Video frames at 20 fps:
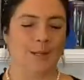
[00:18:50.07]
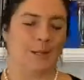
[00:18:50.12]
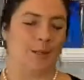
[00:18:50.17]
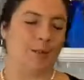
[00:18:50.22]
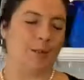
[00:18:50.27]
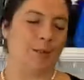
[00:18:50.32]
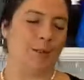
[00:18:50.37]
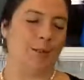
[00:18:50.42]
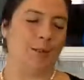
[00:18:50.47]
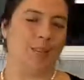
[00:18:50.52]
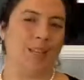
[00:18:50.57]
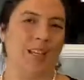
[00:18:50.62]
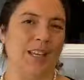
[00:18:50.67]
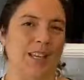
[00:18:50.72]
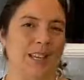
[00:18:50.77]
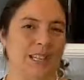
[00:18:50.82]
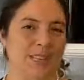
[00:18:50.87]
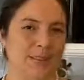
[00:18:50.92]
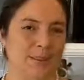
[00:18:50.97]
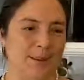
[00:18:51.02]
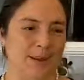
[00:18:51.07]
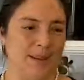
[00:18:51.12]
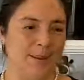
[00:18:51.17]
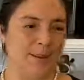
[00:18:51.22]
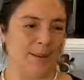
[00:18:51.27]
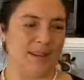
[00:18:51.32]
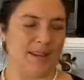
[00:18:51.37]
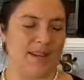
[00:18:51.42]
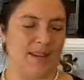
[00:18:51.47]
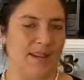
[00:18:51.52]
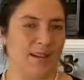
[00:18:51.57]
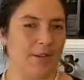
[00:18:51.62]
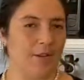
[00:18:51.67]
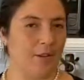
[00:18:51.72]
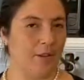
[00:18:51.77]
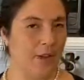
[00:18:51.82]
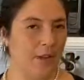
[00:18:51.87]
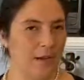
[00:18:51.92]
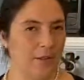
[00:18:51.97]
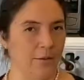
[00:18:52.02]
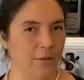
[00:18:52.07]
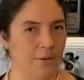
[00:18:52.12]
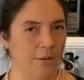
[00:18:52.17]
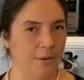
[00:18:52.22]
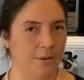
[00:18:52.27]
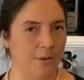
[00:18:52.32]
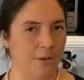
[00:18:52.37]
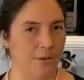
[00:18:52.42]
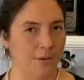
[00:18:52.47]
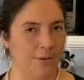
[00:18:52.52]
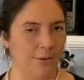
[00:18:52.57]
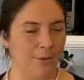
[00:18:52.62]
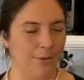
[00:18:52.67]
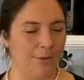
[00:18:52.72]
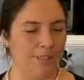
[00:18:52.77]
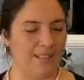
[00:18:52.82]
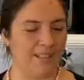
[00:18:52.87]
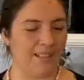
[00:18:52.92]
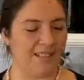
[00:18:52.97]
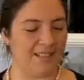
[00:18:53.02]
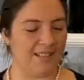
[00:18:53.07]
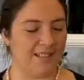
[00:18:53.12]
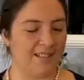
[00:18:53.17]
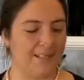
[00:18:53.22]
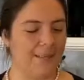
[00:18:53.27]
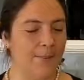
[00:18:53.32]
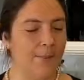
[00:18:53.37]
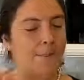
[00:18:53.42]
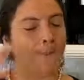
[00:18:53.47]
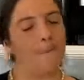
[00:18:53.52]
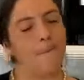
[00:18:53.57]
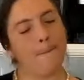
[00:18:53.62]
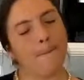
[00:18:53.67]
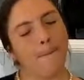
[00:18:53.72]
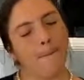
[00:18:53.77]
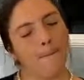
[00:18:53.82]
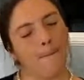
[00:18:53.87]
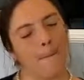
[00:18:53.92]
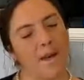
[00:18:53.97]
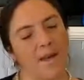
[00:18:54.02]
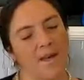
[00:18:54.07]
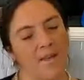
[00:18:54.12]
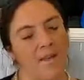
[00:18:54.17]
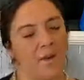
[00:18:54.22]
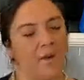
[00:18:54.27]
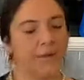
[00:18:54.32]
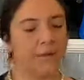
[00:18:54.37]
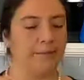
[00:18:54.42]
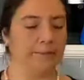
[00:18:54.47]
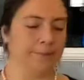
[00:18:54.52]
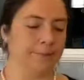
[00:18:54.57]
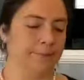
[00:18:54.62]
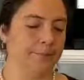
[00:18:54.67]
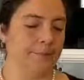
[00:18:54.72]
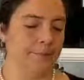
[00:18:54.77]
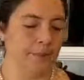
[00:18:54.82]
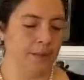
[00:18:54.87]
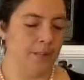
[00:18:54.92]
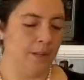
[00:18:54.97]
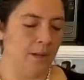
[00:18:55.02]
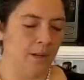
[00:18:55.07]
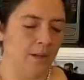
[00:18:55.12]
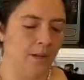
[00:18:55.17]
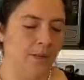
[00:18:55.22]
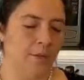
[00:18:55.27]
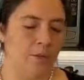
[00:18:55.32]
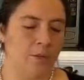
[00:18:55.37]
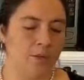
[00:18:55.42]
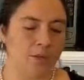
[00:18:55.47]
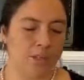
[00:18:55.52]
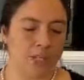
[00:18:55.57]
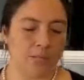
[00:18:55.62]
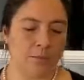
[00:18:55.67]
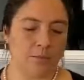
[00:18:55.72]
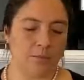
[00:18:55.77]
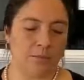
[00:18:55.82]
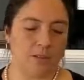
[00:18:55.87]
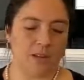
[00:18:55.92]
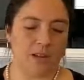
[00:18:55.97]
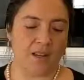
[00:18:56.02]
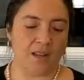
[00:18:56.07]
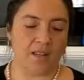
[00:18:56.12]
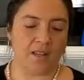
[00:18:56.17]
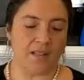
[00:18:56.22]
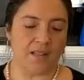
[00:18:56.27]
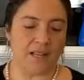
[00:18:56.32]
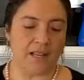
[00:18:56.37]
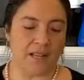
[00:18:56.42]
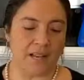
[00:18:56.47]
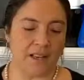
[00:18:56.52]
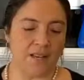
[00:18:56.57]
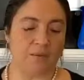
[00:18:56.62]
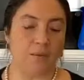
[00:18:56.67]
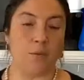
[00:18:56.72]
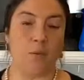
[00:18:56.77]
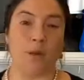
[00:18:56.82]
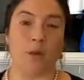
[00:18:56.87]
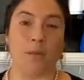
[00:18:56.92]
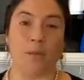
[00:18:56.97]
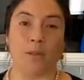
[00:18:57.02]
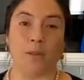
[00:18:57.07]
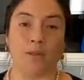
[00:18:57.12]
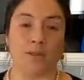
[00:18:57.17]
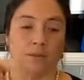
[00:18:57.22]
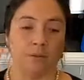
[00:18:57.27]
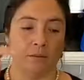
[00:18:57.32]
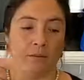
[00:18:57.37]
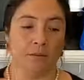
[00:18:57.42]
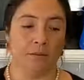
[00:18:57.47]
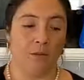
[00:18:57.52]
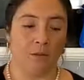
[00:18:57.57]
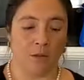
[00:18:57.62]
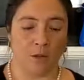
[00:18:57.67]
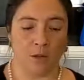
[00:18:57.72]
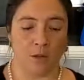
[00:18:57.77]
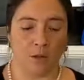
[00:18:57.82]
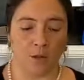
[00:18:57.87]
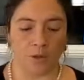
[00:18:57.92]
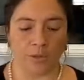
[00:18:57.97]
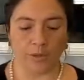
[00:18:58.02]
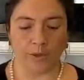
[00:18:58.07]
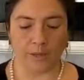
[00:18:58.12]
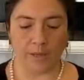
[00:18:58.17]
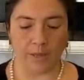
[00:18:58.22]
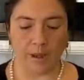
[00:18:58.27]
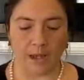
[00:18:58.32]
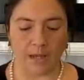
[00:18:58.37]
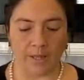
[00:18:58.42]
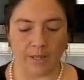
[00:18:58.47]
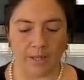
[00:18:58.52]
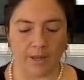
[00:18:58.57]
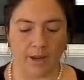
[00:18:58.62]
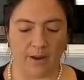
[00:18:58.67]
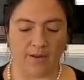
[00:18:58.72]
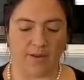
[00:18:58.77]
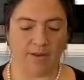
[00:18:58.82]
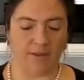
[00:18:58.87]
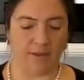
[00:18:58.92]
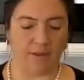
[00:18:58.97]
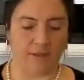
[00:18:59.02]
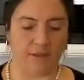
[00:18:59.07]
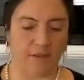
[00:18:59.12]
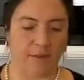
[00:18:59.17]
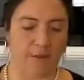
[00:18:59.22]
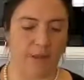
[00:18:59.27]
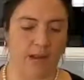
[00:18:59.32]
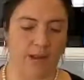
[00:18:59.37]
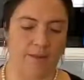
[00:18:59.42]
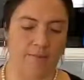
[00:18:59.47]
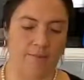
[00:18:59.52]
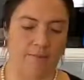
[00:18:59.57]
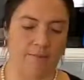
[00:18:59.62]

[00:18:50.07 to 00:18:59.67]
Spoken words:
to this baby here. Do you guys remember what was this? Mother. So this was the leftover of the mother I fed today.